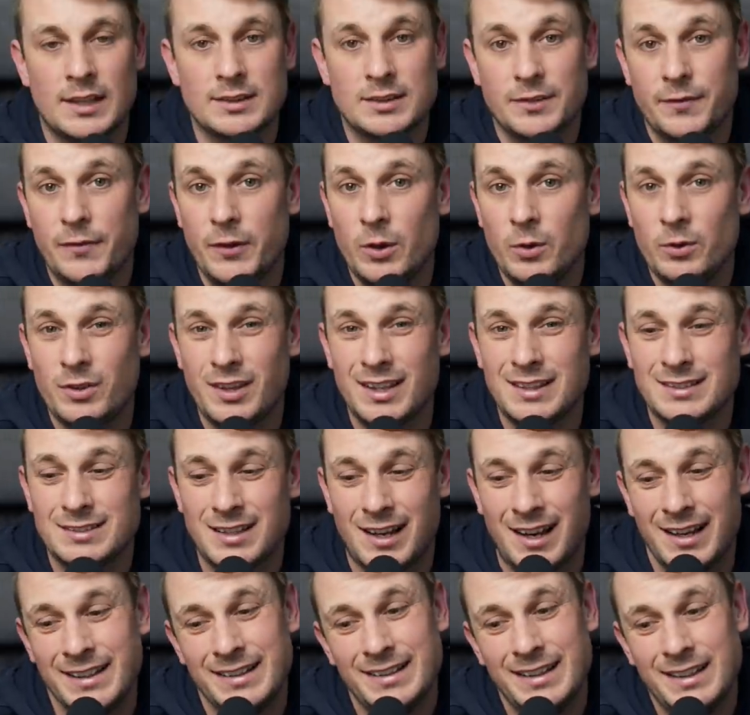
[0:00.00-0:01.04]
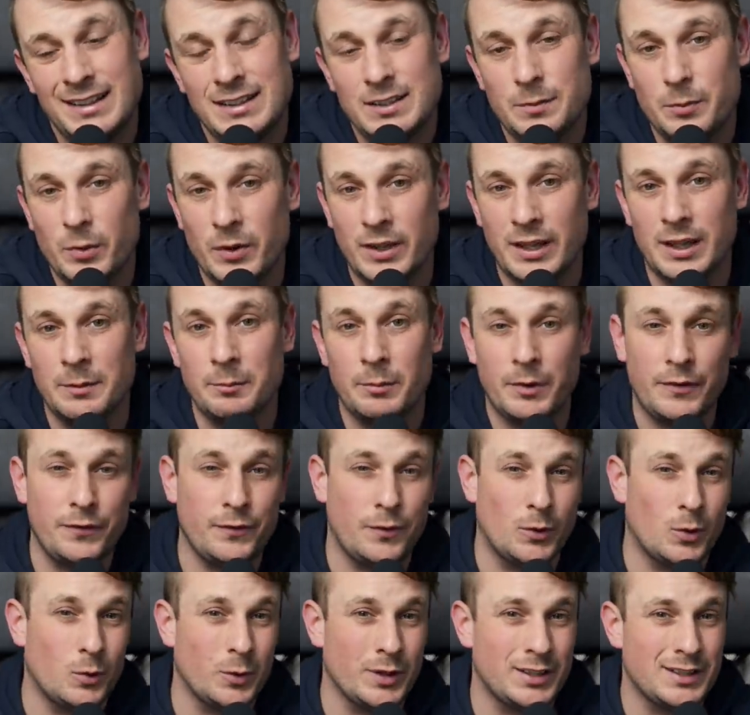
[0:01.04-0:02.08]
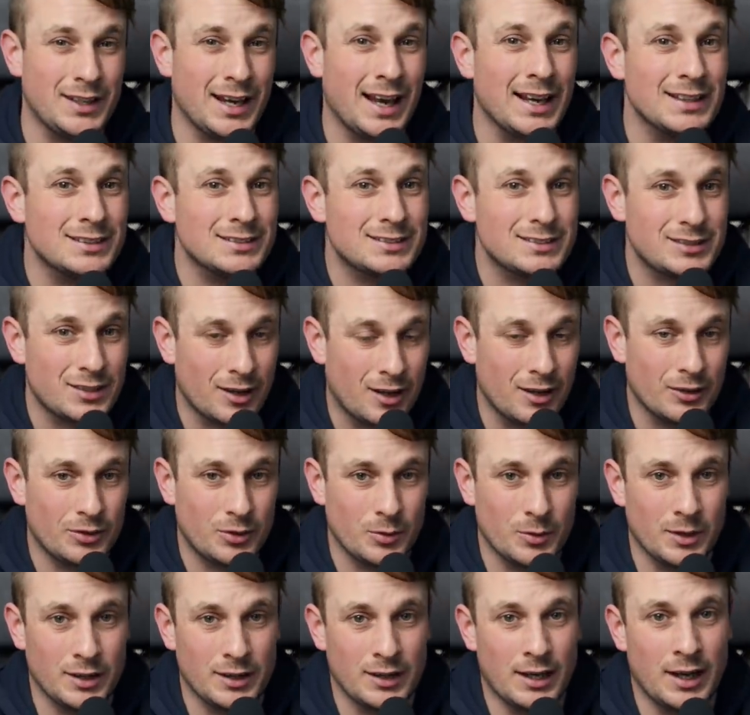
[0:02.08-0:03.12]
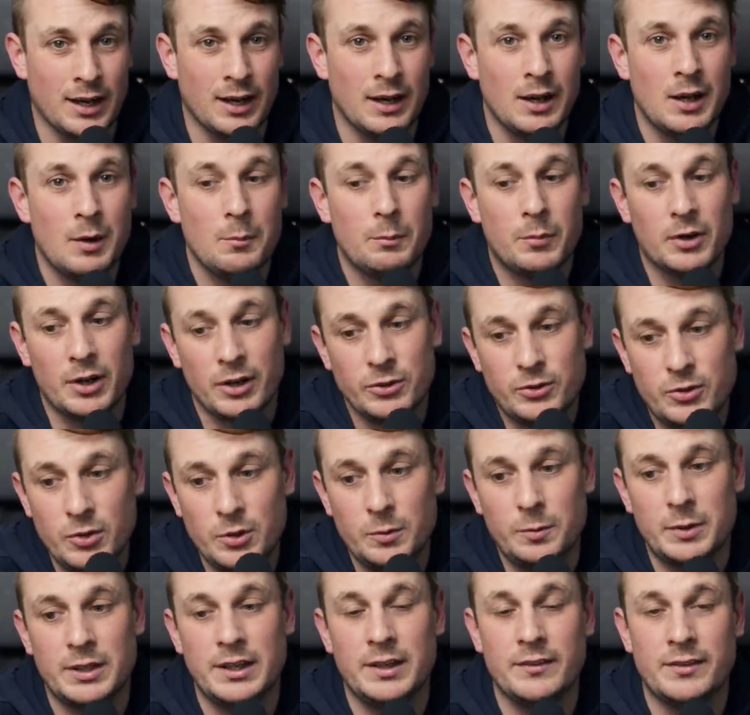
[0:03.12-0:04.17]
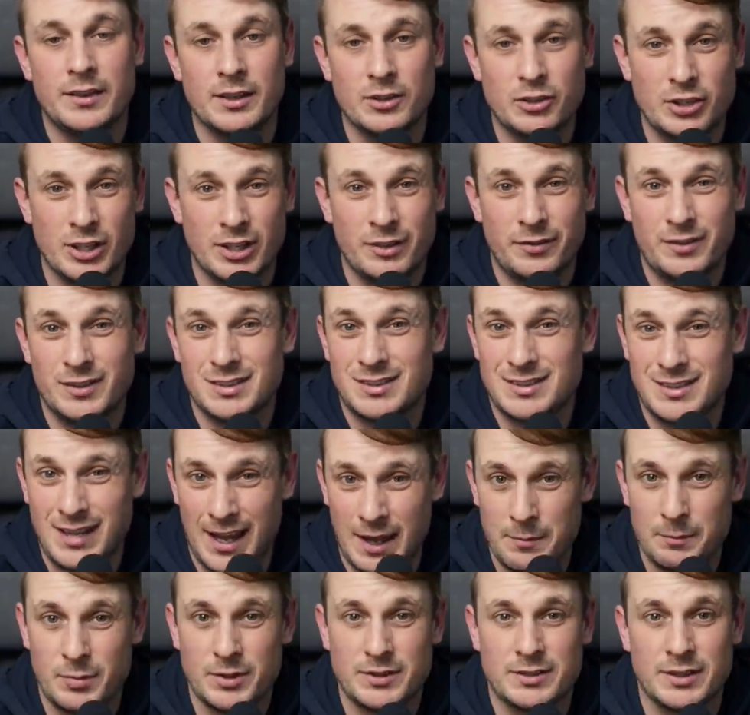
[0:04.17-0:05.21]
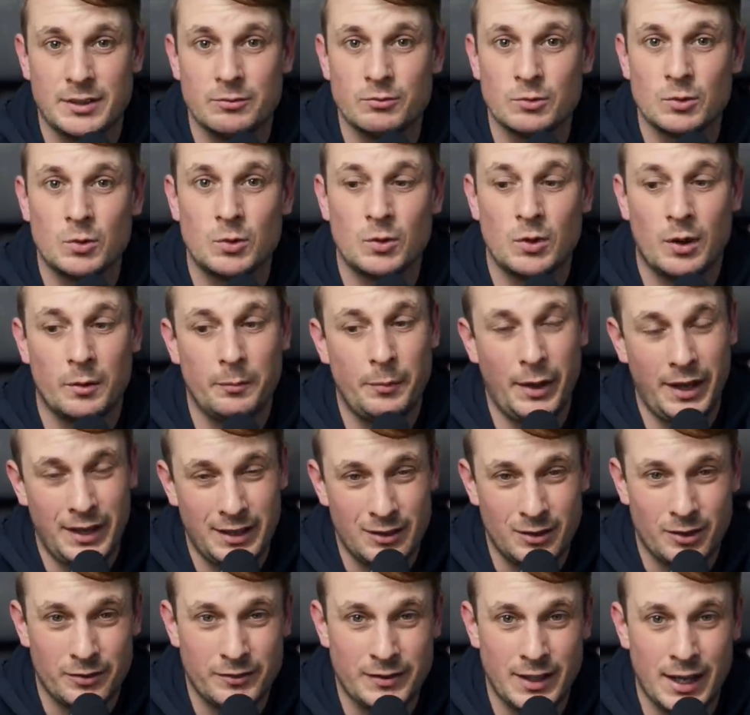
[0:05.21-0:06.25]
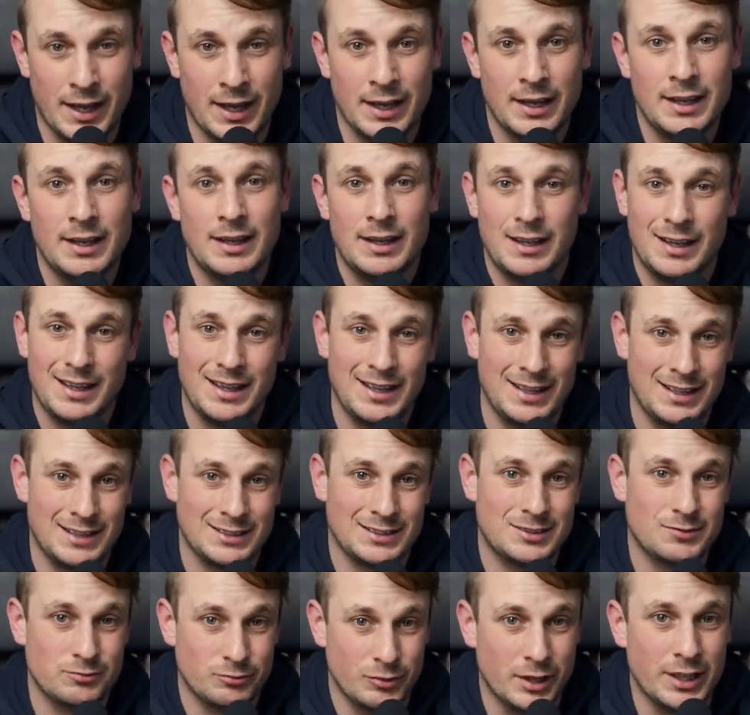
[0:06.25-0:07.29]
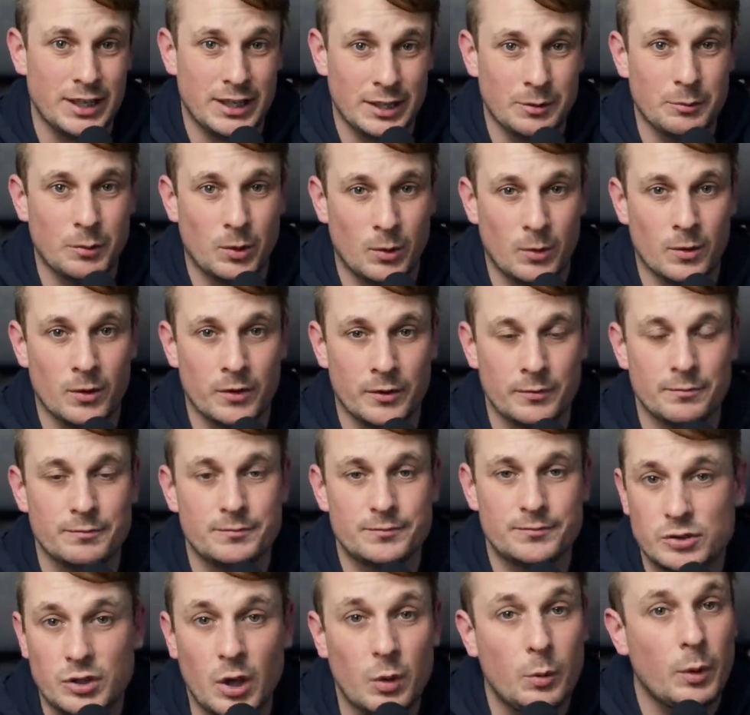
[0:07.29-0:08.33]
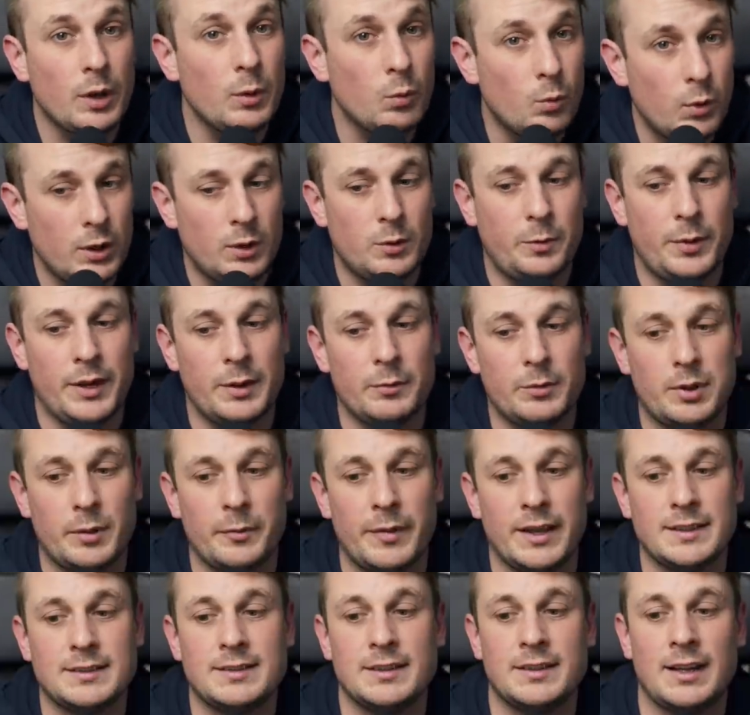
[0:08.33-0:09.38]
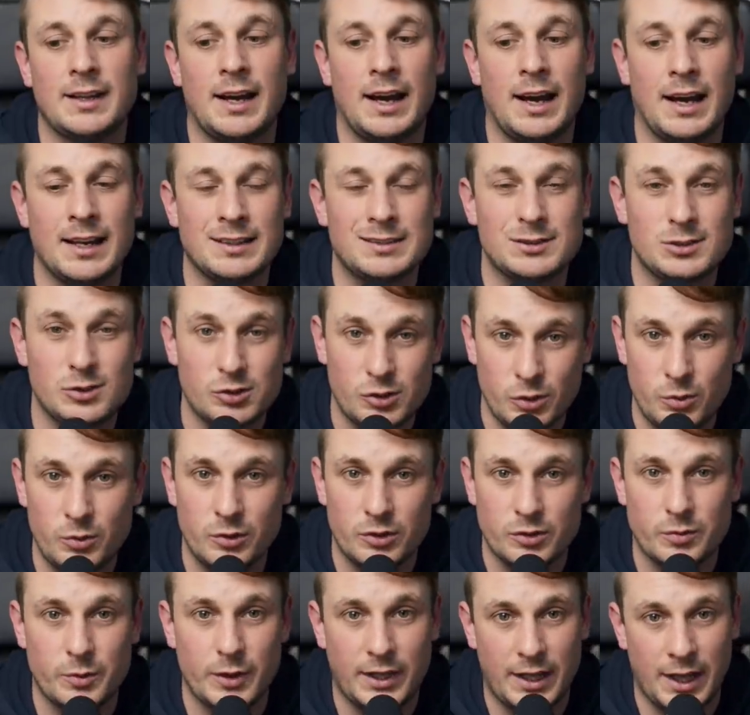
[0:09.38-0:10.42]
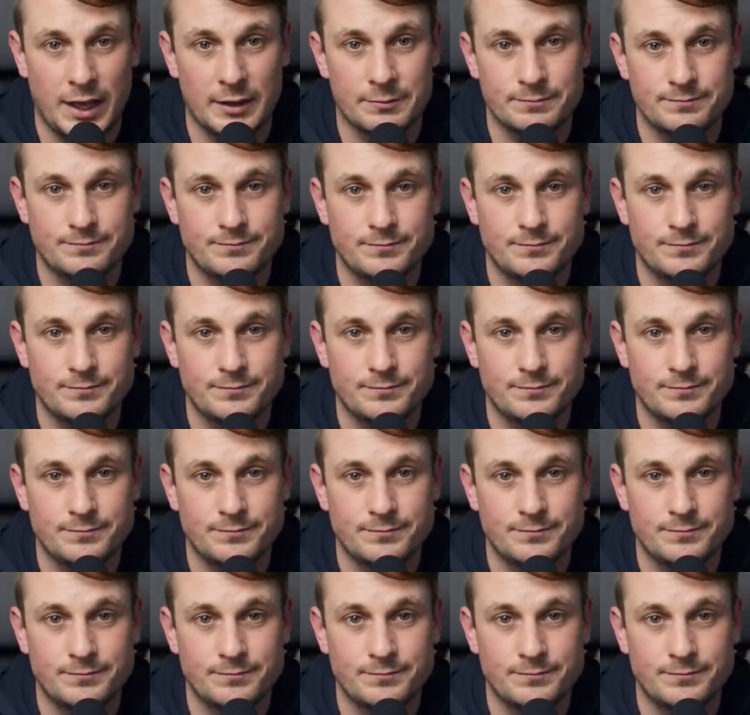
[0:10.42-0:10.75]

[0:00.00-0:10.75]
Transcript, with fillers: There's a few things that I need to bring in before we can start doing that, but I do believe that Jennifer's 10% rule on paying off debt is really important. So we will be implementing that as soon as we can.